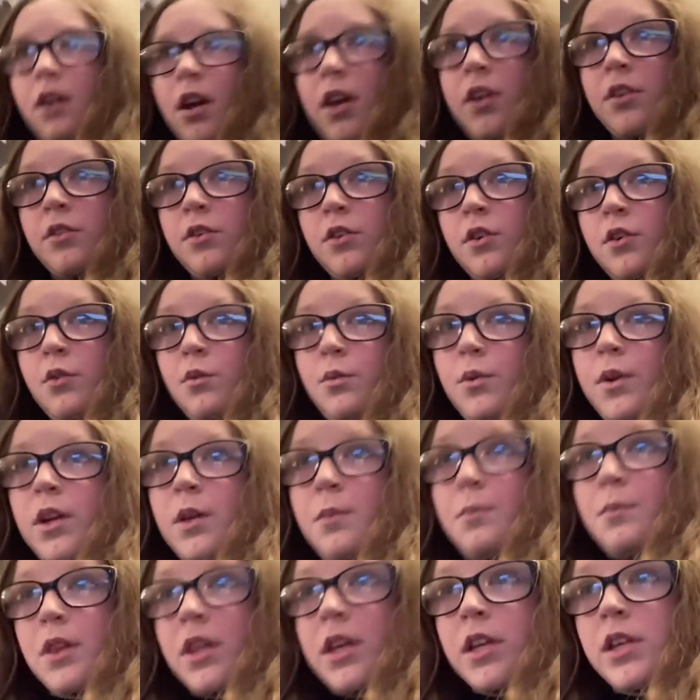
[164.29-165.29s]
I don't know when
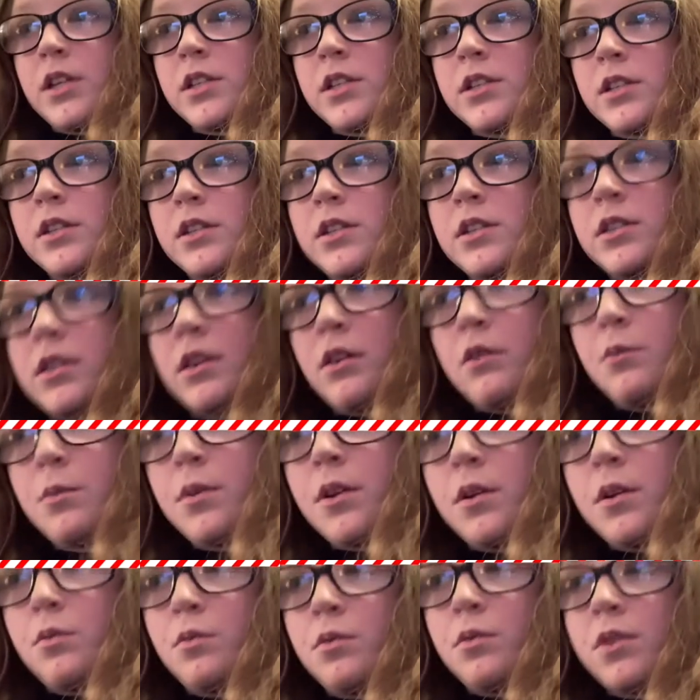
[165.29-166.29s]
I'm planning to put this out,
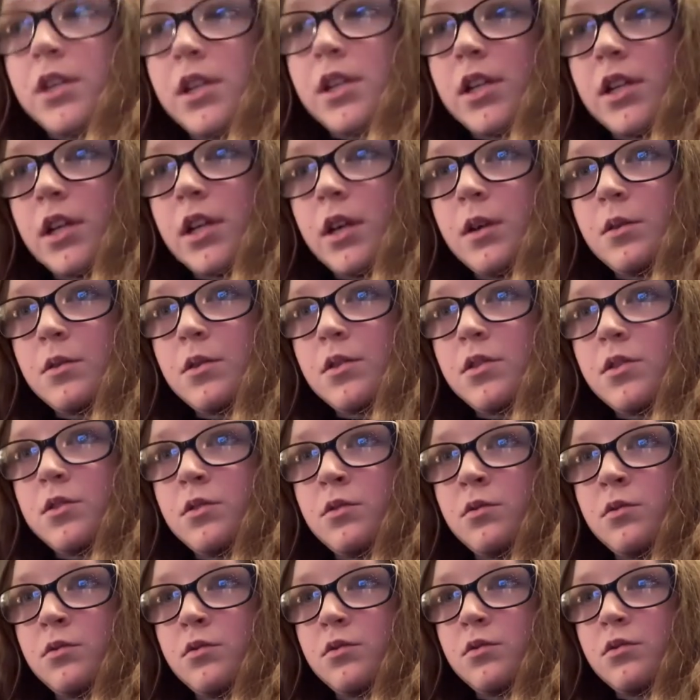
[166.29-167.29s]
but I want to get it out
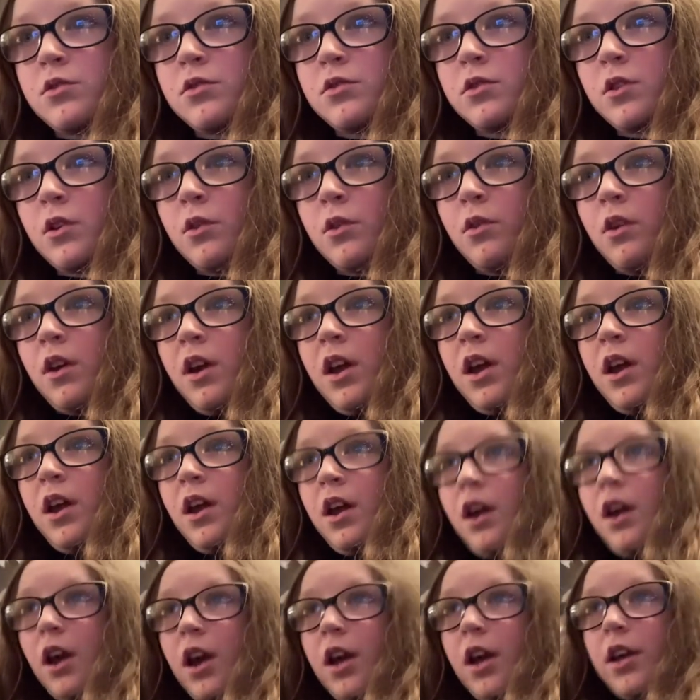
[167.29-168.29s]
soon. So,
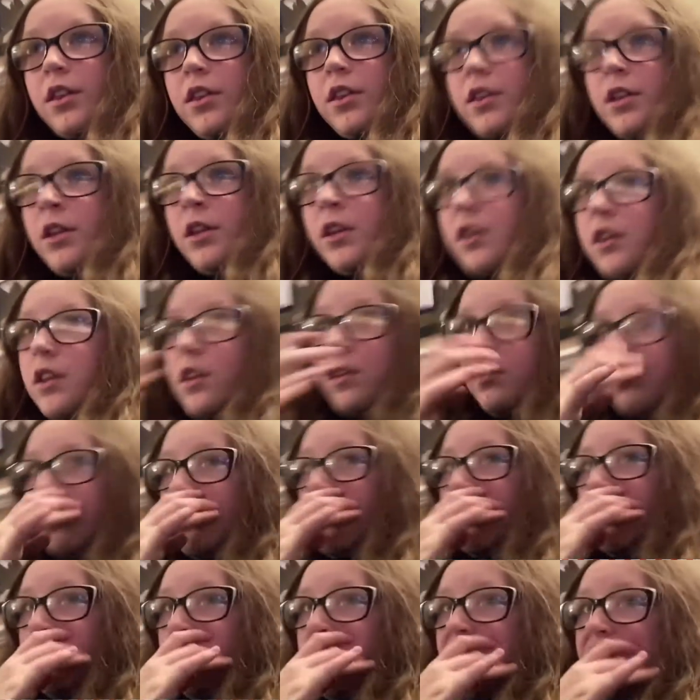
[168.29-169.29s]
I think if
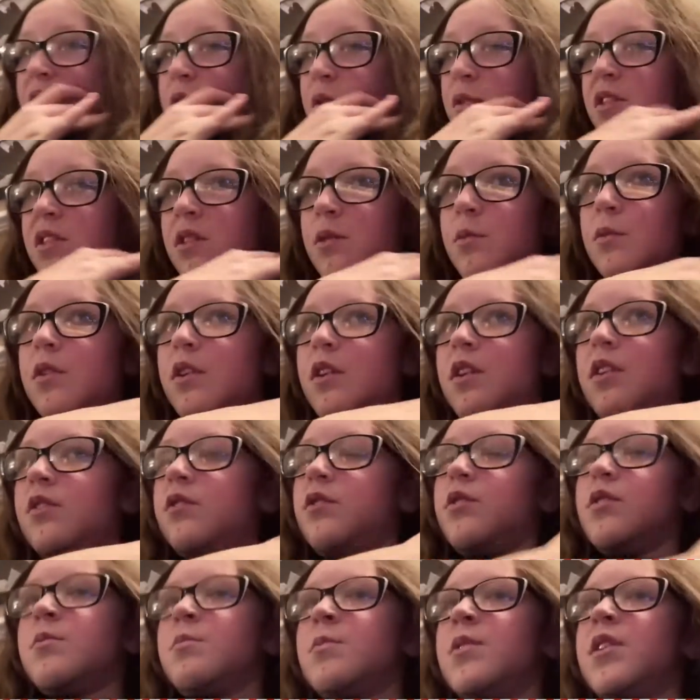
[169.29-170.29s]
we do end up
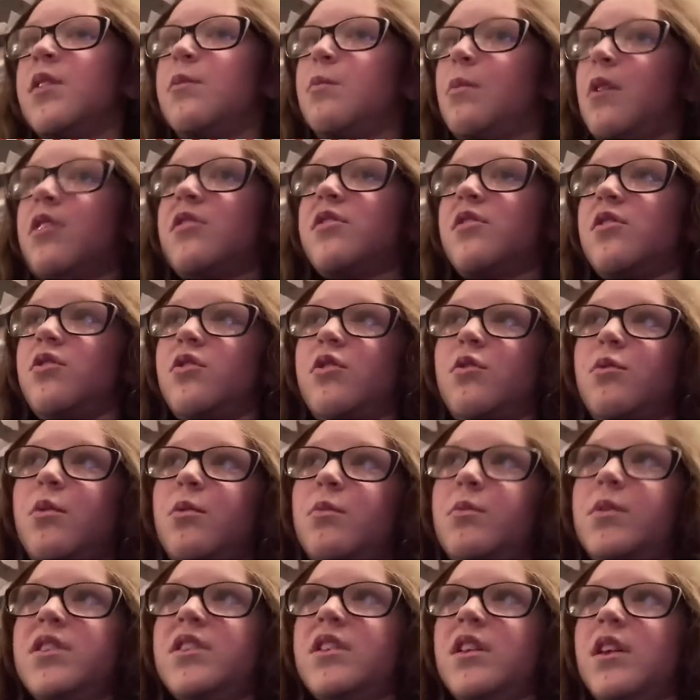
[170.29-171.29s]
cutting Christmas Eve boxes or
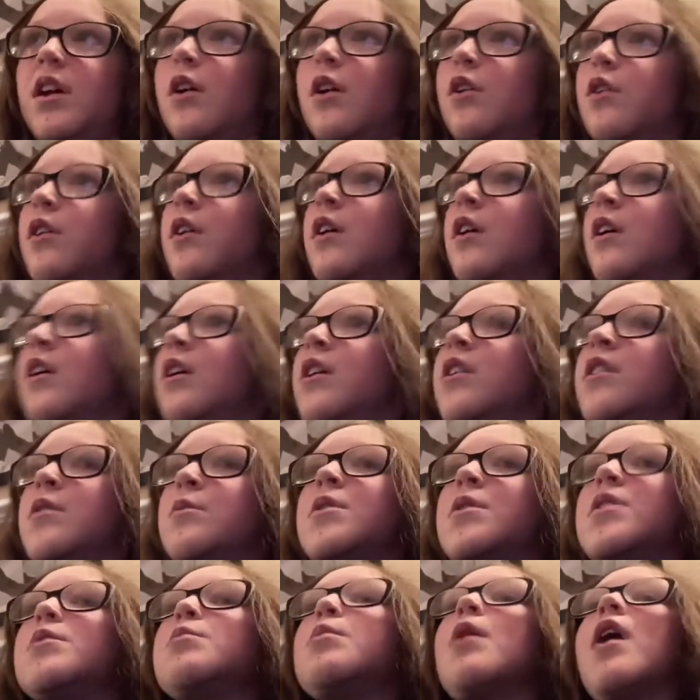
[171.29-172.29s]
when we set out
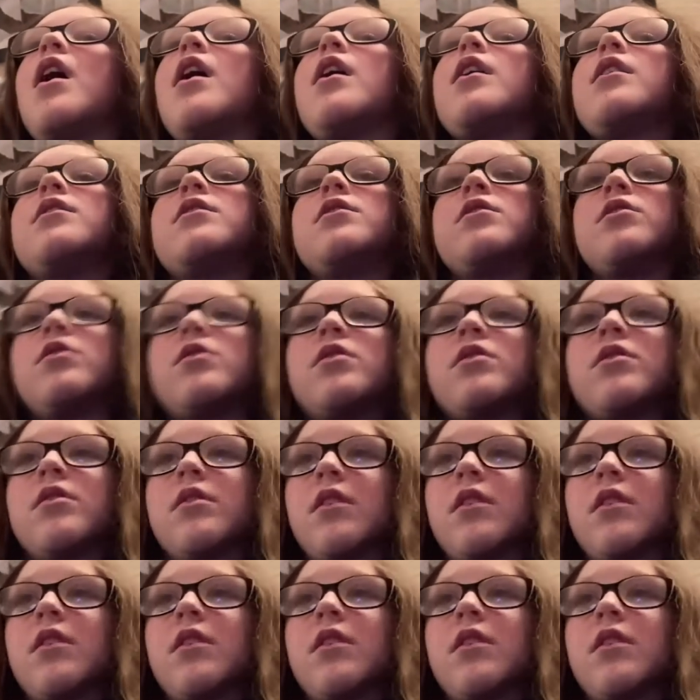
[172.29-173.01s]
the mince pies and